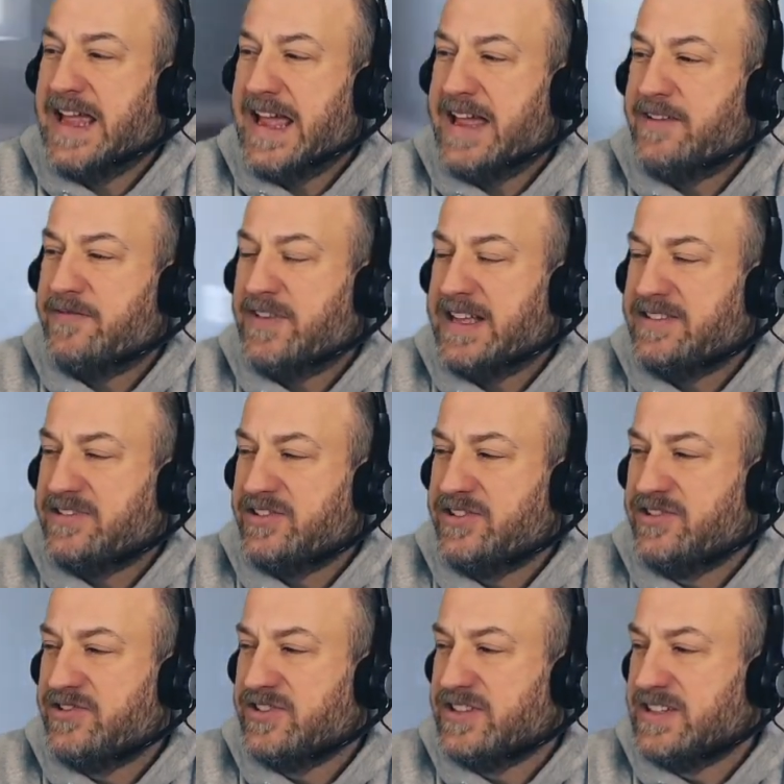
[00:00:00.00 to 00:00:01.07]
flats are
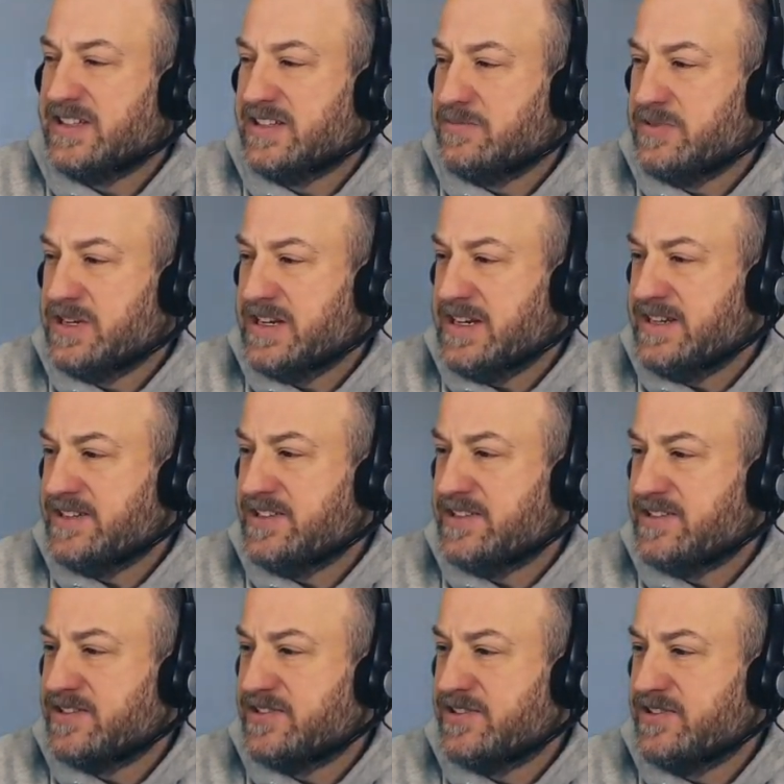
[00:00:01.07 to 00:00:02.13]
usually a little bit
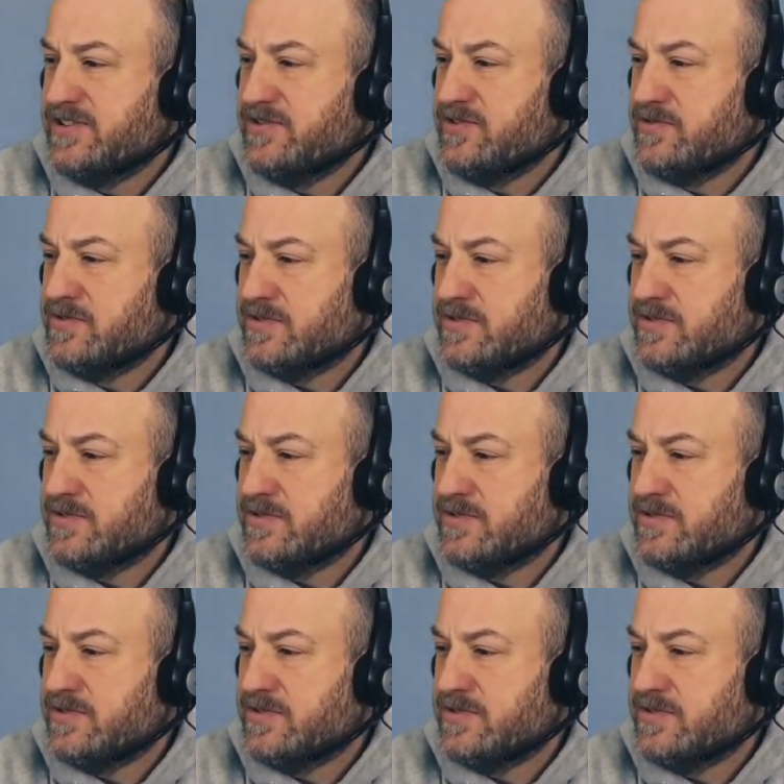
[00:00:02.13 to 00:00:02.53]
easier to